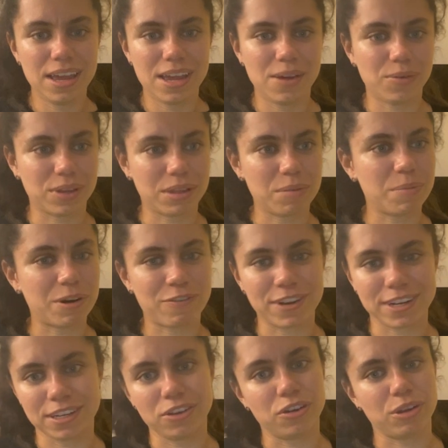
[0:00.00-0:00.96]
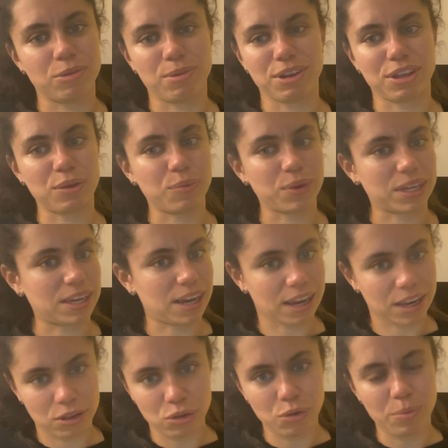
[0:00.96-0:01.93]
It was the perfect choice because it wasn't
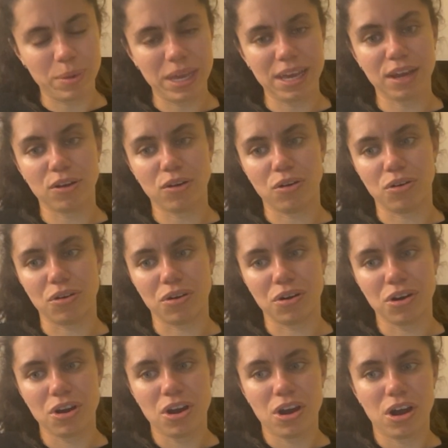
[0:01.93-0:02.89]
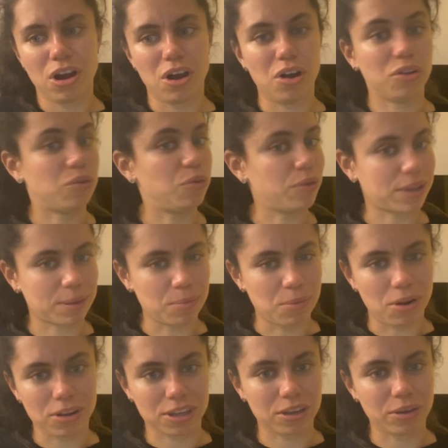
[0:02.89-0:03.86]
like too big or too
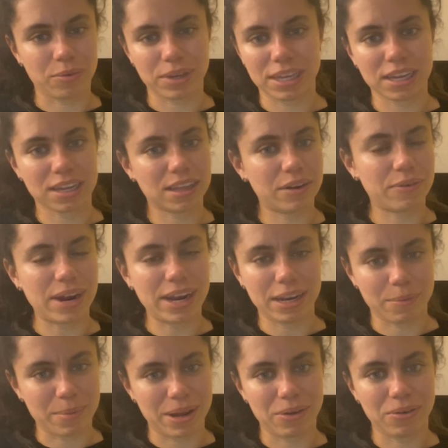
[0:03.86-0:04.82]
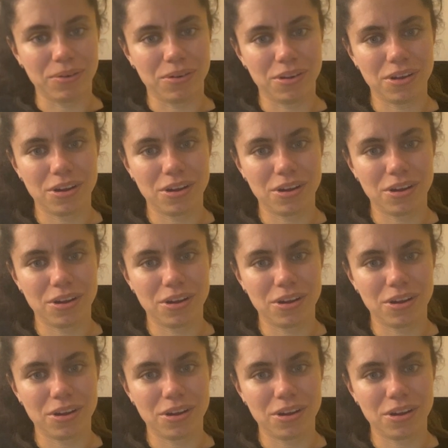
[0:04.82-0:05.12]
small, so it was just the right amount